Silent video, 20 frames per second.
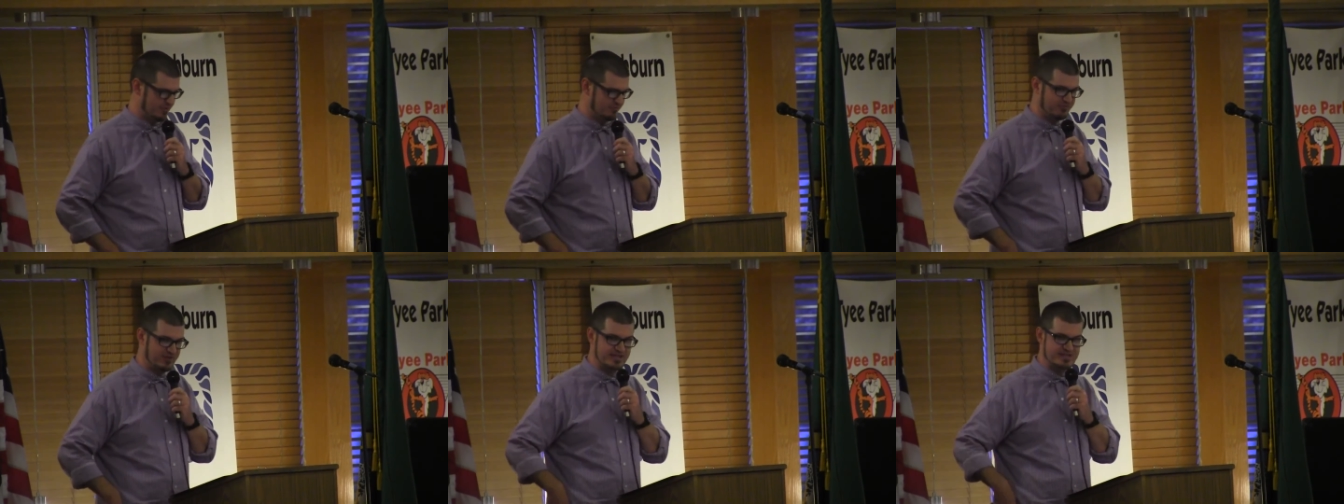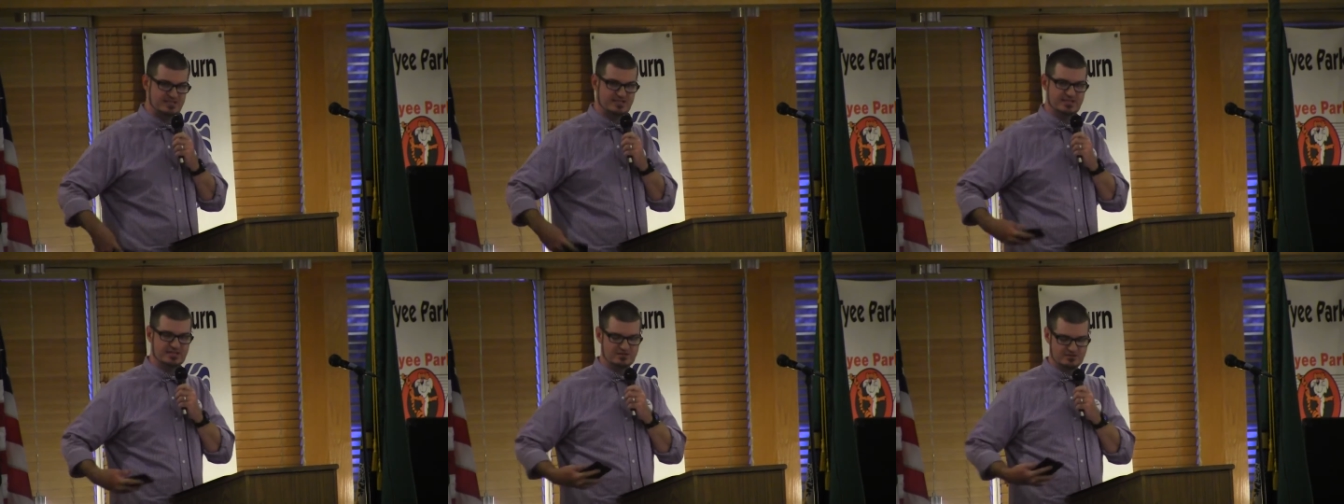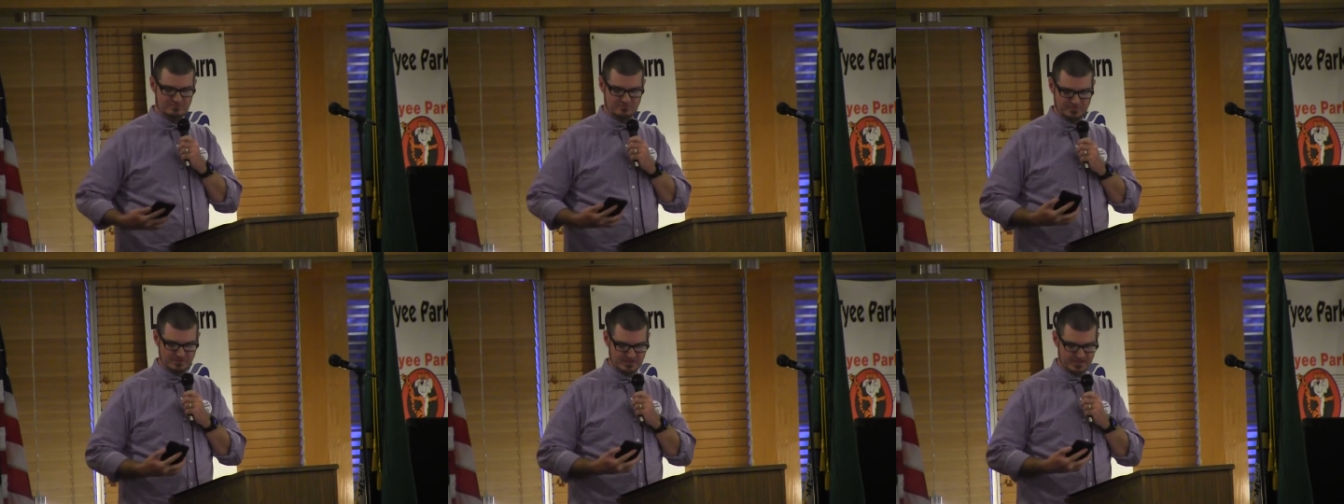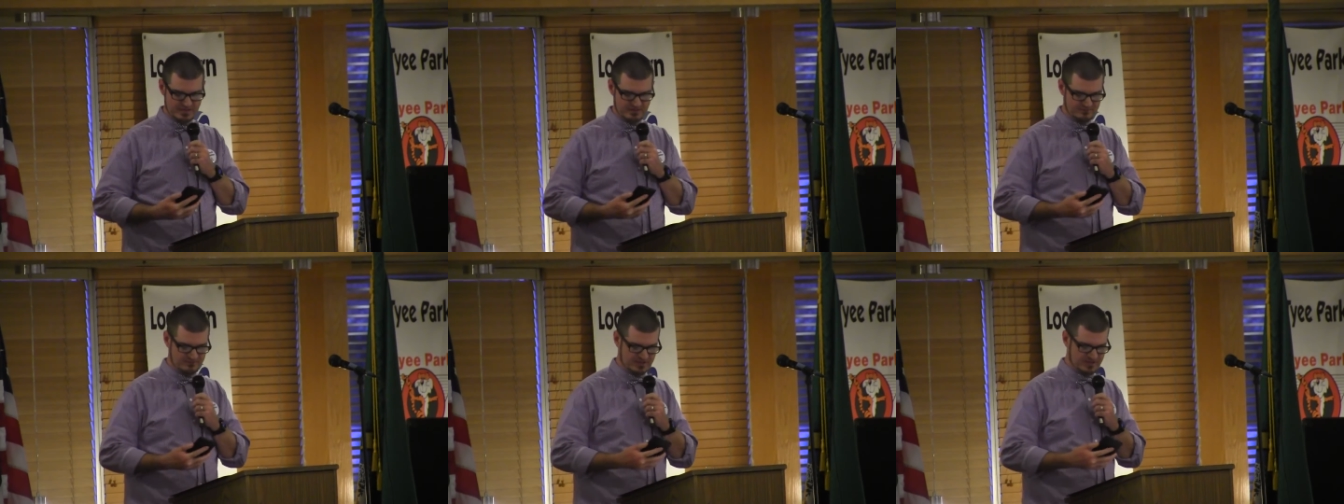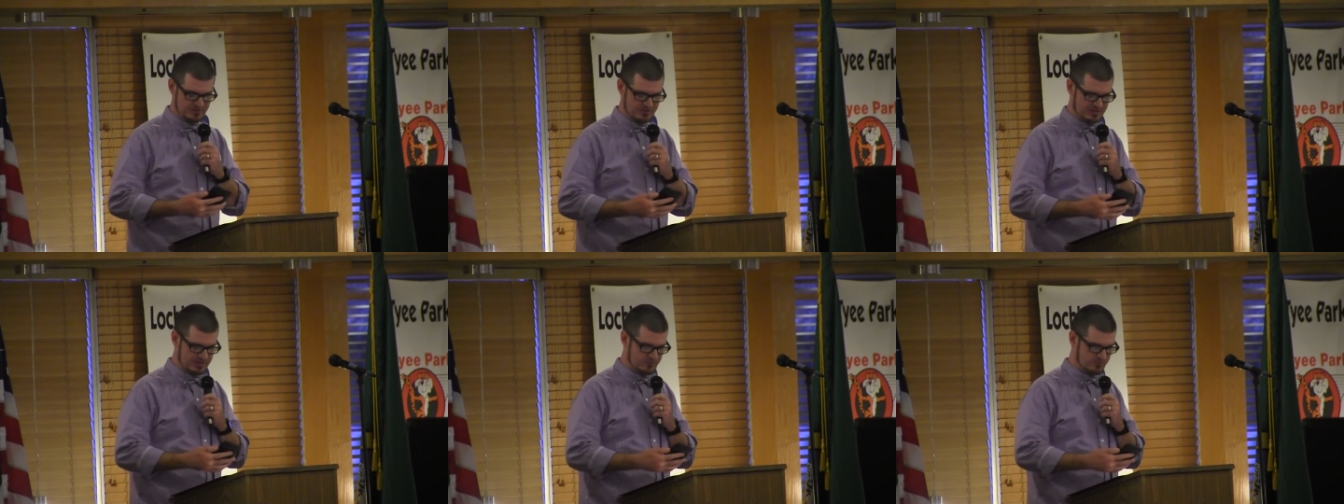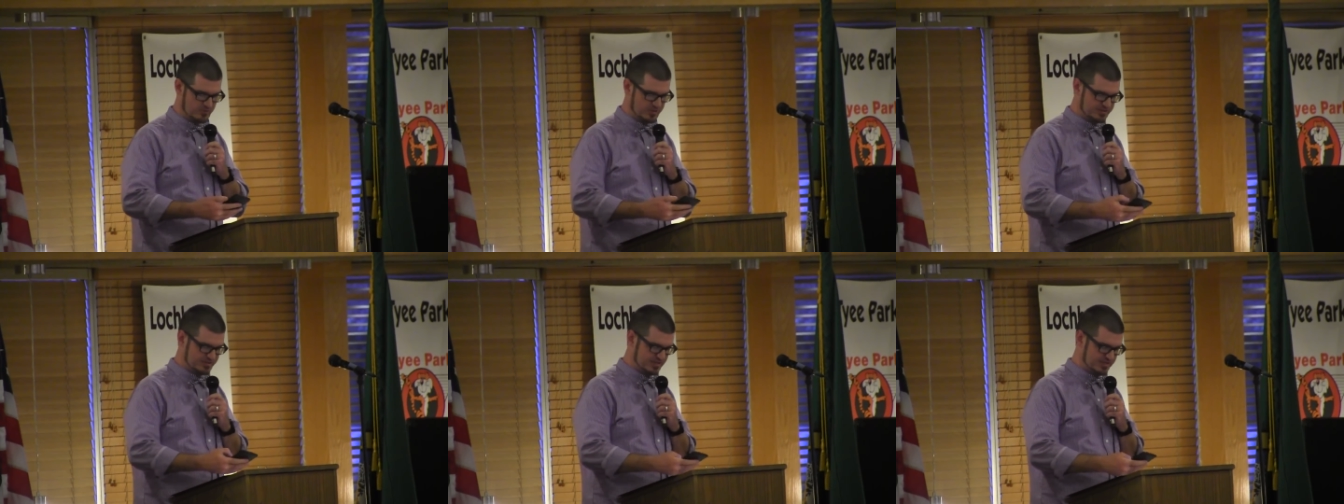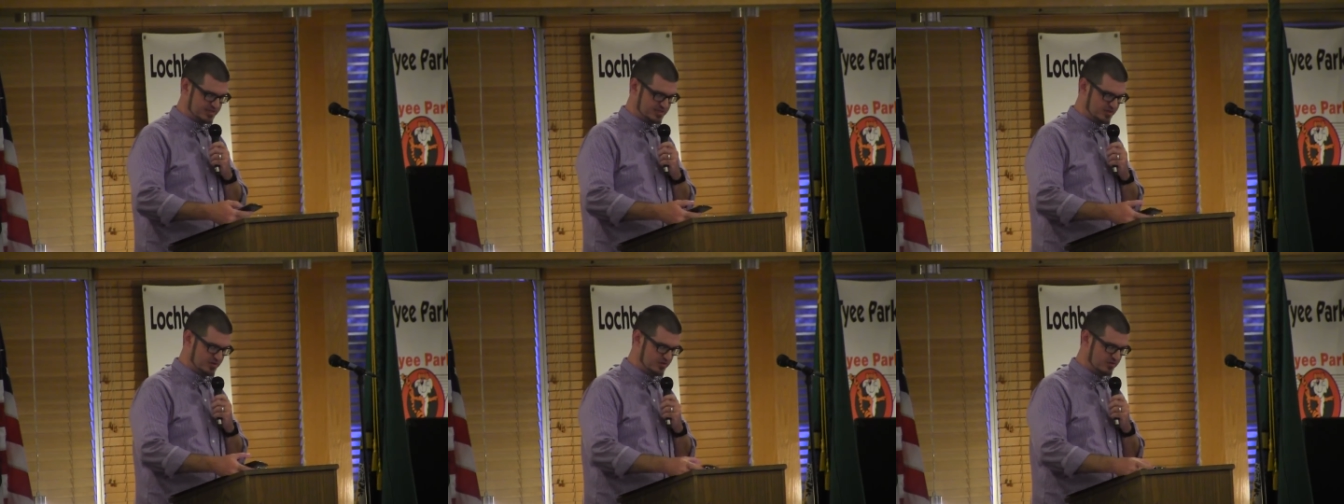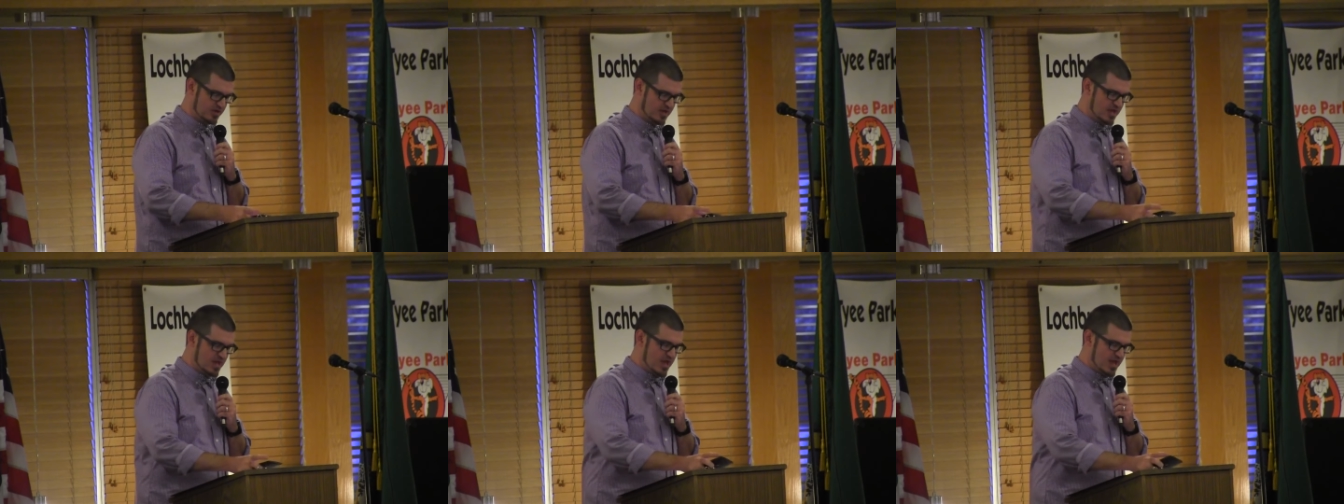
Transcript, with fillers: if I didn't believe in, in what they do.